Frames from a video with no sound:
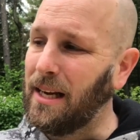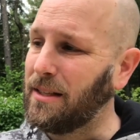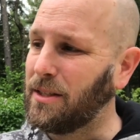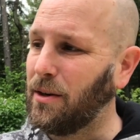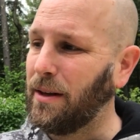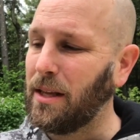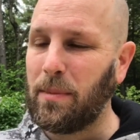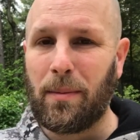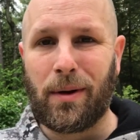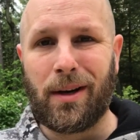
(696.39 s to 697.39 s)
And so I think
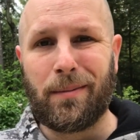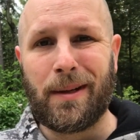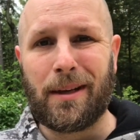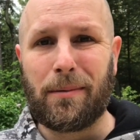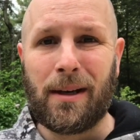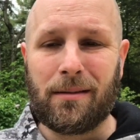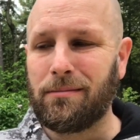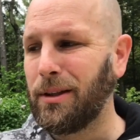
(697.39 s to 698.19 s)
people are going to be like, well,